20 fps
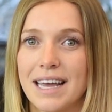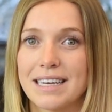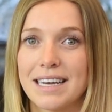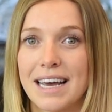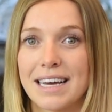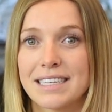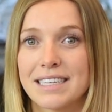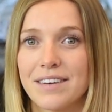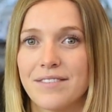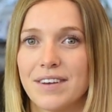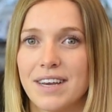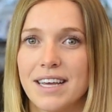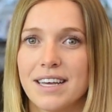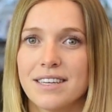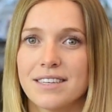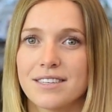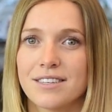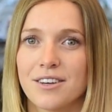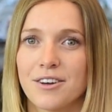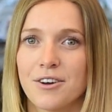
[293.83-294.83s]
and
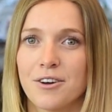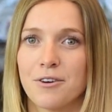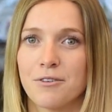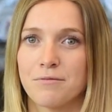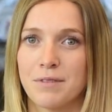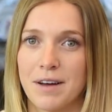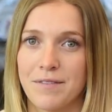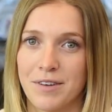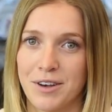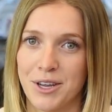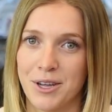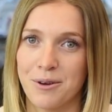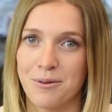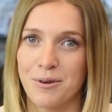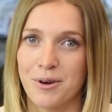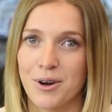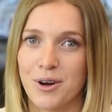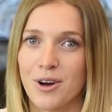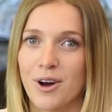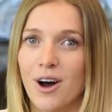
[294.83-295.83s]
activities, revenue,
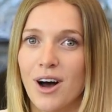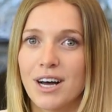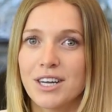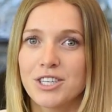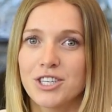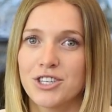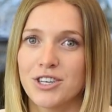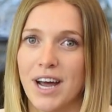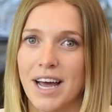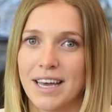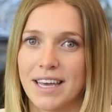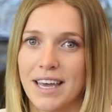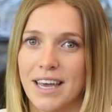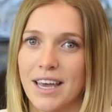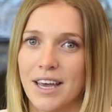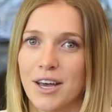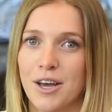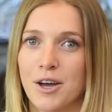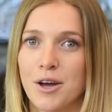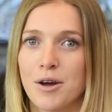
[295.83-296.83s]
cost
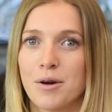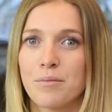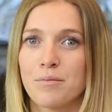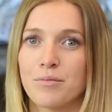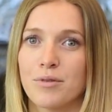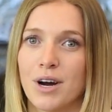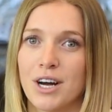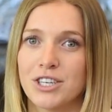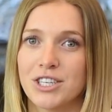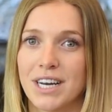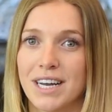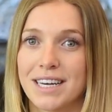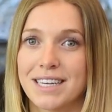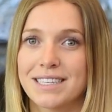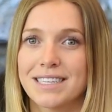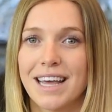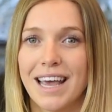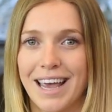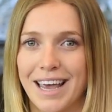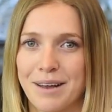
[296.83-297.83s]
tracking,
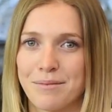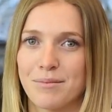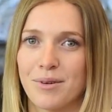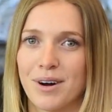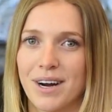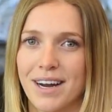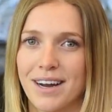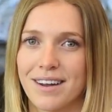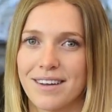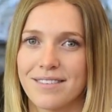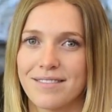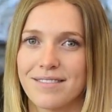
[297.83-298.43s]
projects, and more.